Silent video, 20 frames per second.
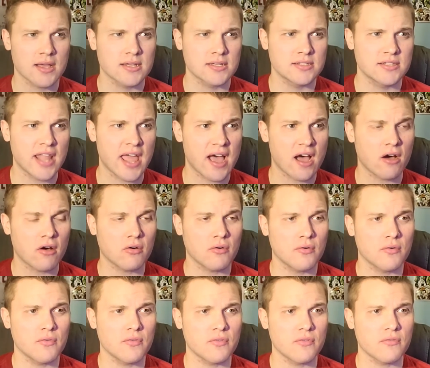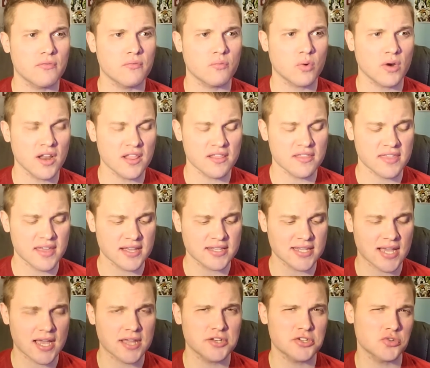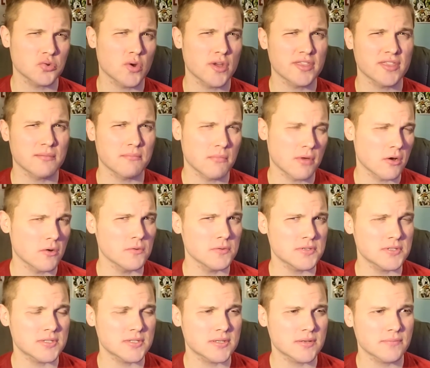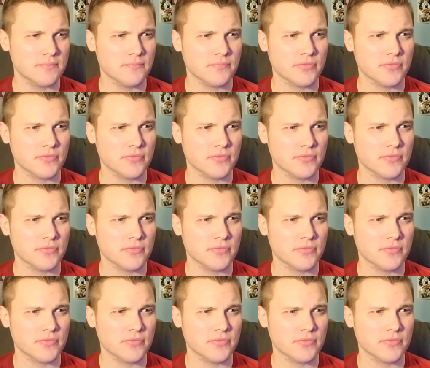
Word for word: Now, one of the things I enjoyed the most